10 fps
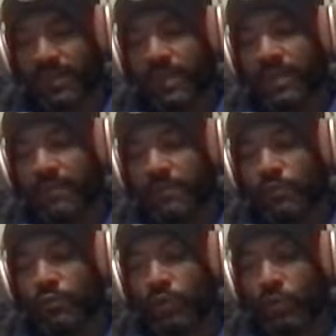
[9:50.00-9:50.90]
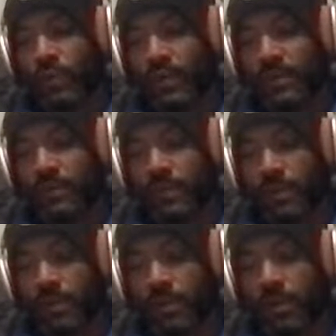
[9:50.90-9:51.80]
If you don't like the
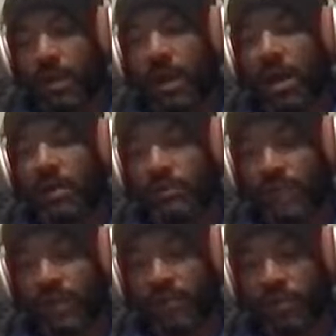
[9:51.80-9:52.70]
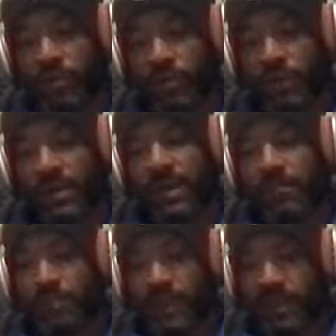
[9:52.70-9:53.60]
pillow, I'll drive over
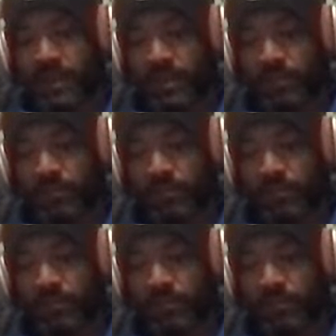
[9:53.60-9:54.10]
and pick it up.